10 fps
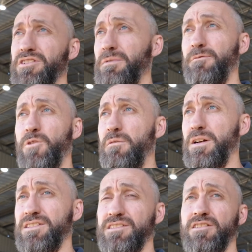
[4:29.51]
It's been five
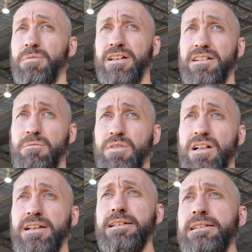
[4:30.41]
months since I've been in a
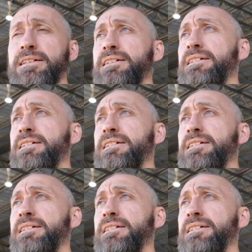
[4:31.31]
plane